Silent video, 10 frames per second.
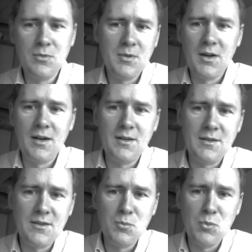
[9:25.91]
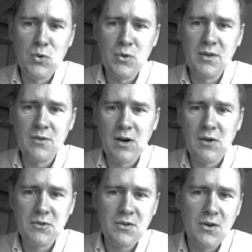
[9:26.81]
and in Samoan and
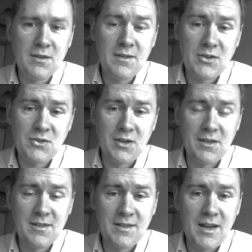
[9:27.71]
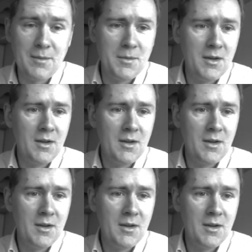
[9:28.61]
Rarotongan it's actually the same.